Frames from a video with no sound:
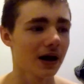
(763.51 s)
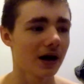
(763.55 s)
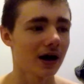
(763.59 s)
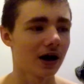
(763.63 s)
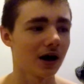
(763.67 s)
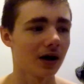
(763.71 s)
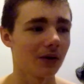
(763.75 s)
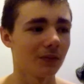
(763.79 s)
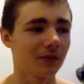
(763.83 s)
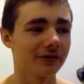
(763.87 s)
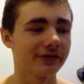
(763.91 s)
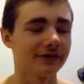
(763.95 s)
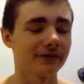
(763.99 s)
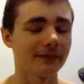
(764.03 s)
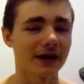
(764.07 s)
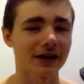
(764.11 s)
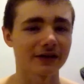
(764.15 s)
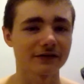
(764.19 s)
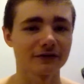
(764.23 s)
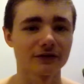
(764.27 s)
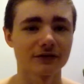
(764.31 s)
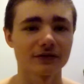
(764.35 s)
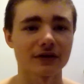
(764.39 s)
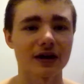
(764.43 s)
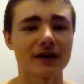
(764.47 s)
with some
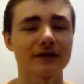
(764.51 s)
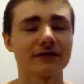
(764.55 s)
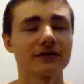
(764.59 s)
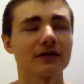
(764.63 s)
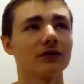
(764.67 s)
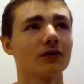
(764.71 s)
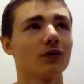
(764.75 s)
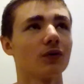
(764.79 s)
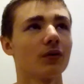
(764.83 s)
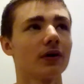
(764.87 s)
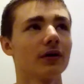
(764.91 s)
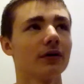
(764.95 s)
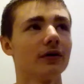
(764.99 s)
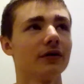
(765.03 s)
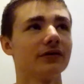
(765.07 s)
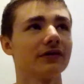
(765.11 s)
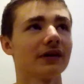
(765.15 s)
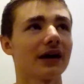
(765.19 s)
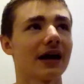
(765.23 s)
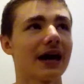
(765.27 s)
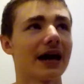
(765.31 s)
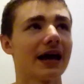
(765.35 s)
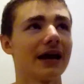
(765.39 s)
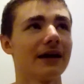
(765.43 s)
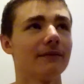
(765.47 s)
exercise
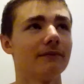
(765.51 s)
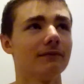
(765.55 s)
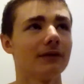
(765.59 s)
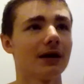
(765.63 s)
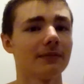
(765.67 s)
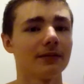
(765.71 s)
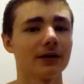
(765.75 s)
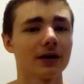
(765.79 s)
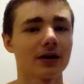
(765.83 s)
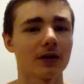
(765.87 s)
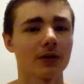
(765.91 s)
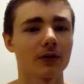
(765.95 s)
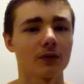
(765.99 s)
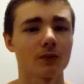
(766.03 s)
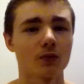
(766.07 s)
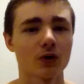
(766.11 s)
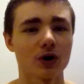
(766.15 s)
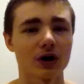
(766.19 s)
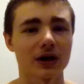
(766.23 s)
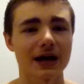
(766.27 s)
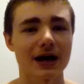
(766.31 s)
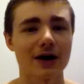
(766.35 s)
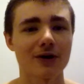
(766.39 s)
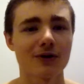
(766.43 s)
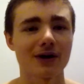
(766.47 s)
tutorials and maybe another
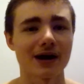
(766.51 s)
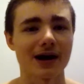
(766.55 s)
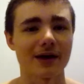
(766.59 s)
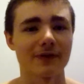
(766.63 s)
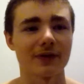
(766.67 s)
workout.